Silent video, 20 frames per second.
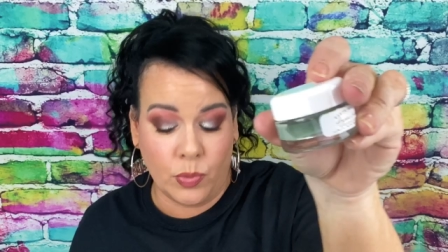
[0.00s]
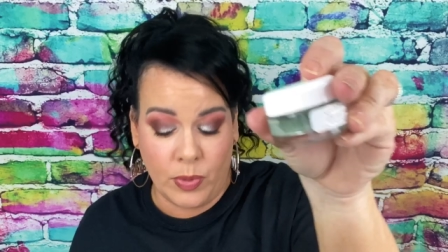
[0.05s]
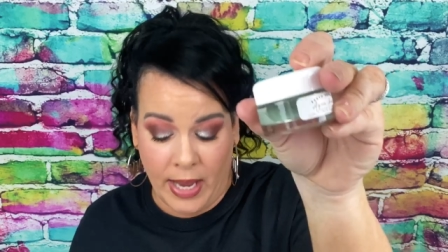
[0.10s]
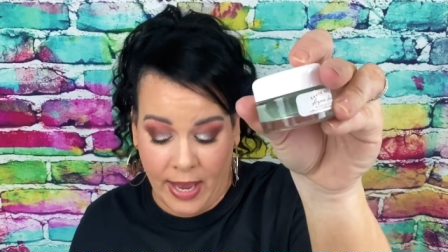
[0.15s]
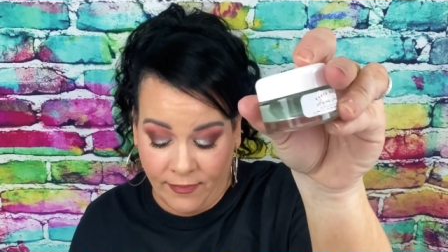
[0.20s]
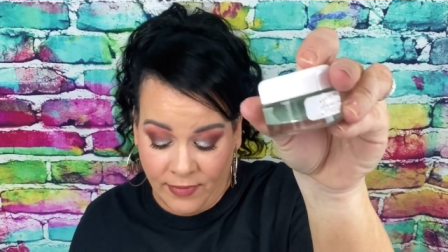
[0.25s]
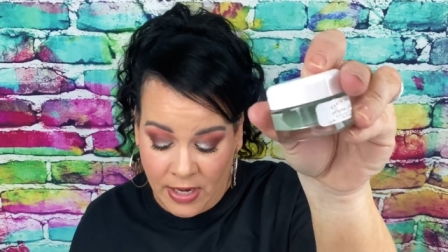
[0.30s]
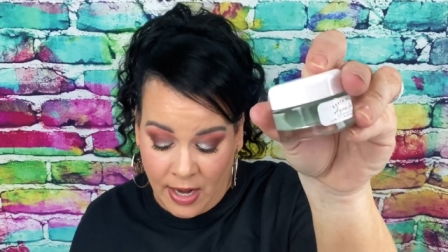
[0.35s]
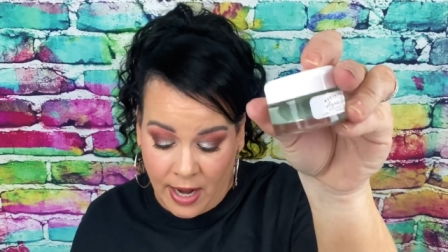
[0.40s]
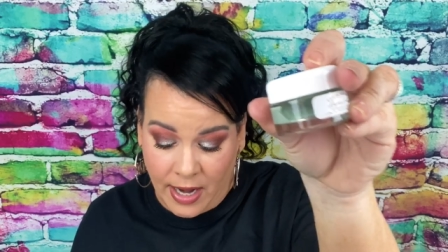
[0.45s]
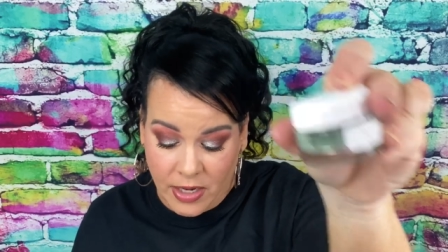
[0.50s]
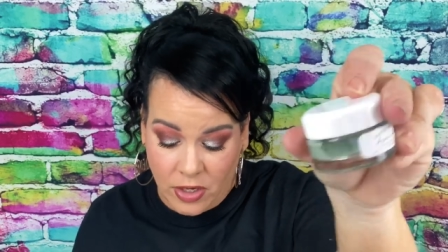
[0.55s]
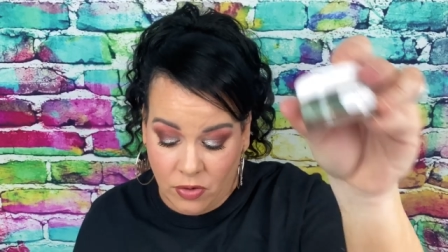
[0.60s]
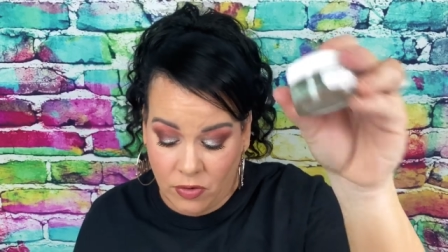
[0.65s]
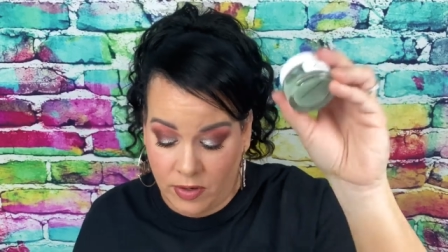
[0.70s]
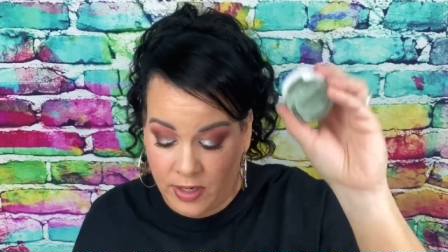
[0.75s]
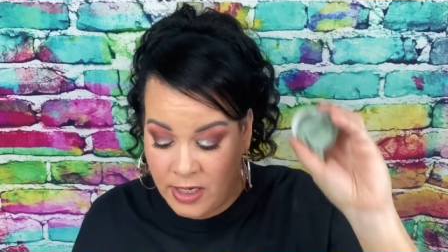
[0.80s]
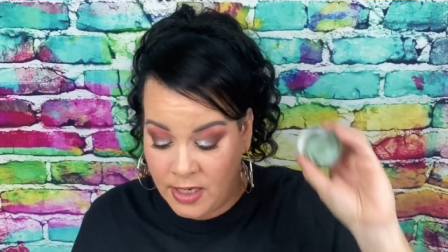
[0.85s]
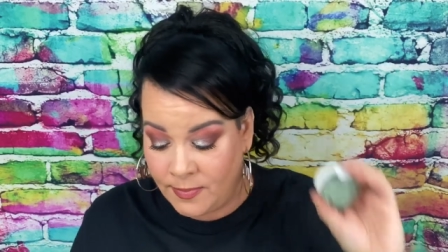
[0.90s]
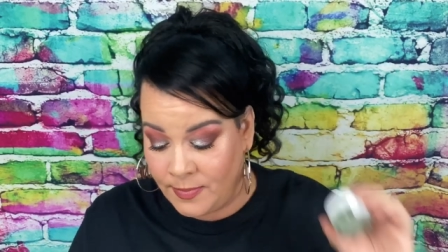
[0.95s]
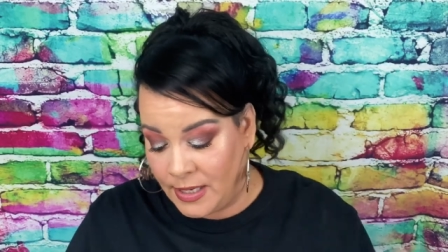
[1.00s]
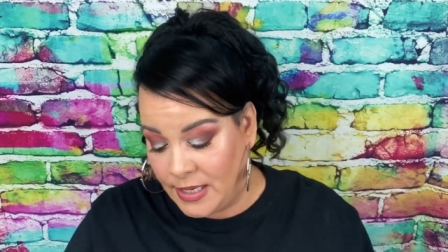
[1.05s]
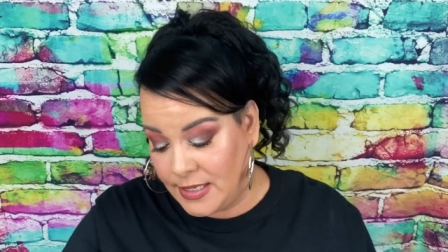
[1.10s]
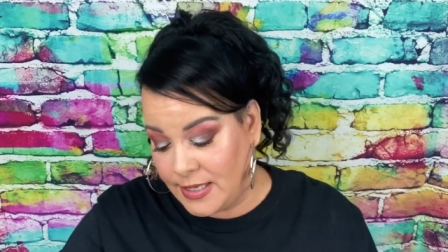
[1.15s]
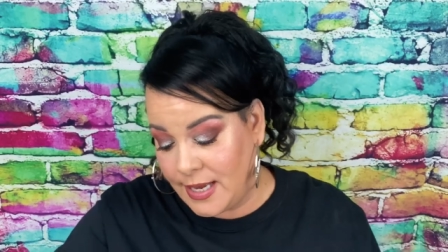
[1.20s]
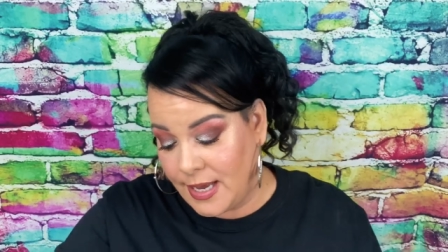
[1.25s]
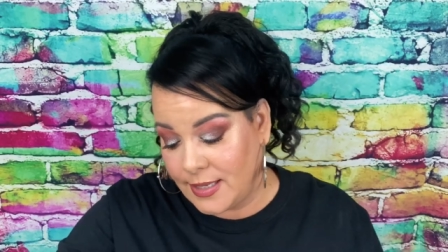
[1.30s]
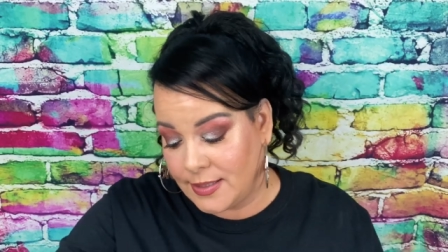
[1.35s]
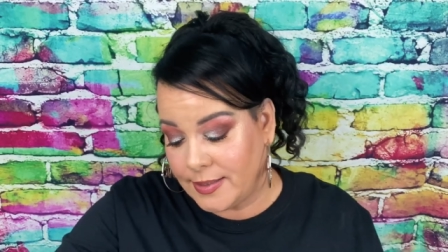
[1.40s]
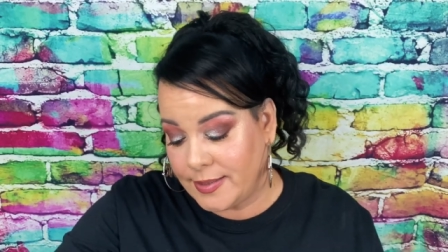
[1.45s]
So we have an eye cream,
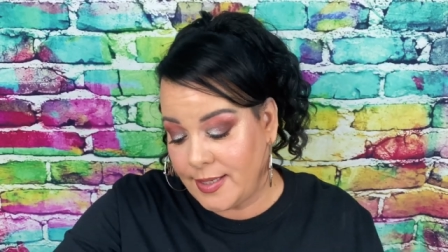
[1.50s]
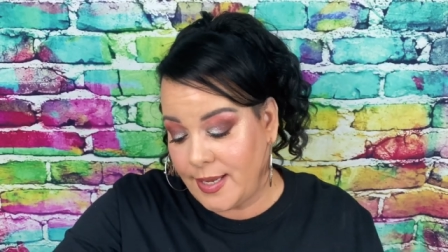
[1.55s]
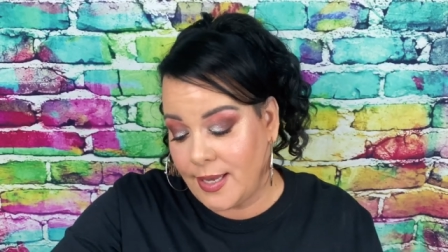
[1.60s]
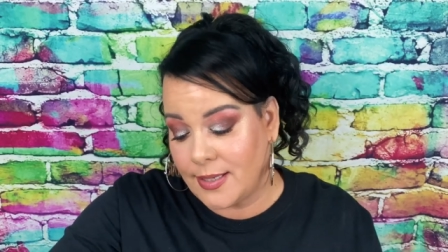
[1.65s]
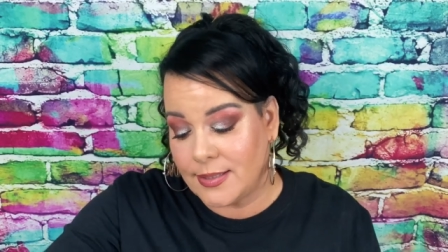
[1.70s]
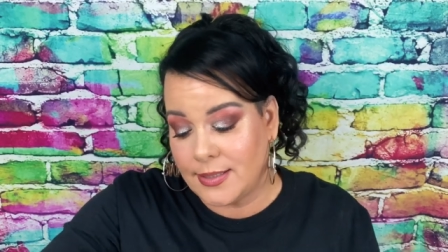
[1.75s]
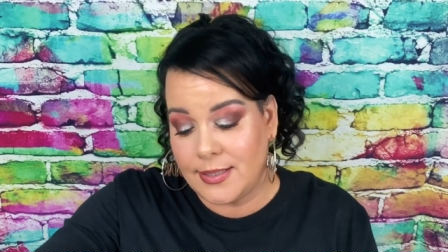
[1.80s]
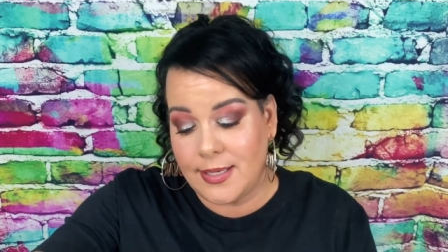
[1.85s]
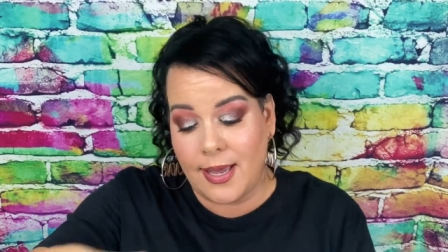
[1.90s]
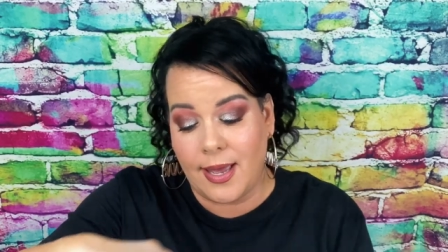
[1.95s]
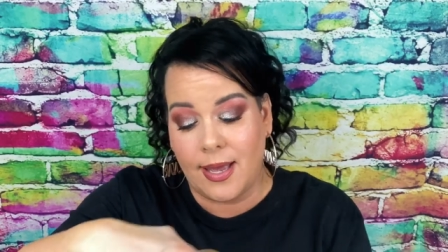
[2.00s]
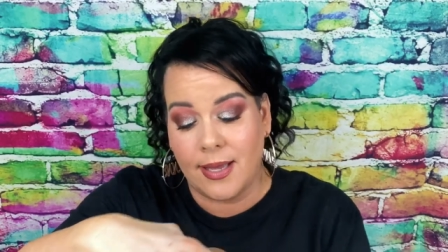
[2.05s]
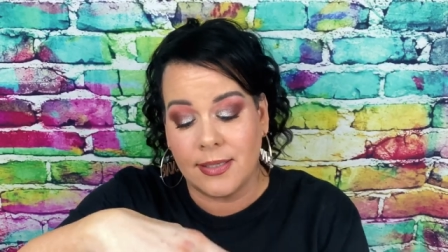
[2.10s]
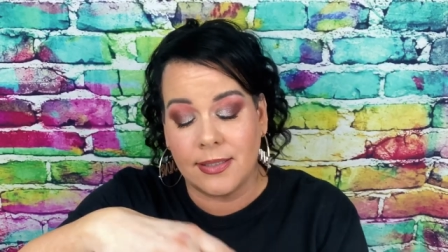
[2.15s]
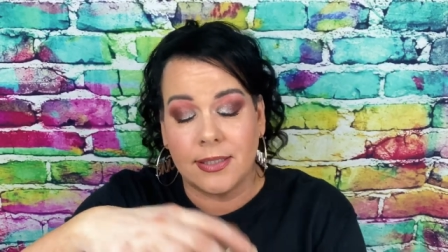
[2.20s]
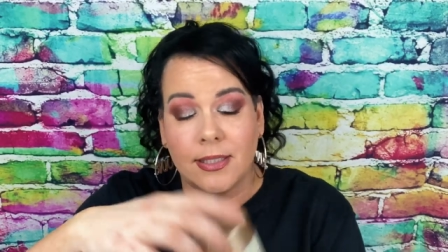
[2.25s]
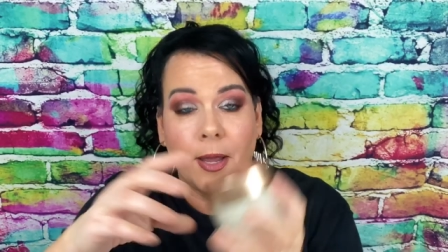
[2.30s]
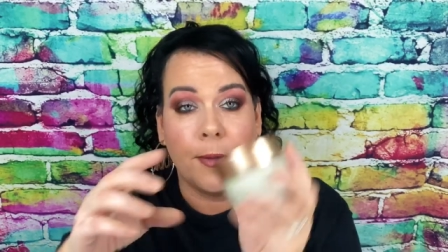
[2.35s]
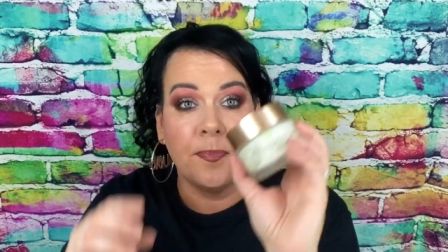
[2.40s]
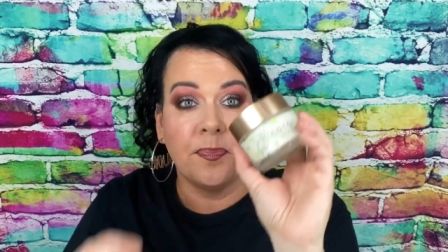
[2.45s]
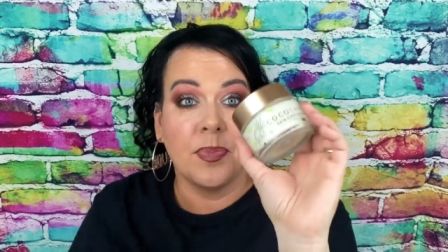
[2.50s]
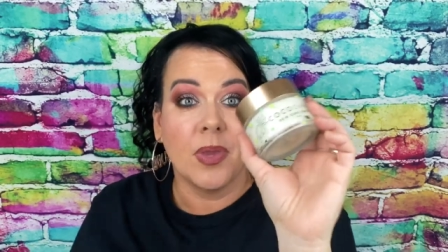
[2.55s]
yes, yes, yes.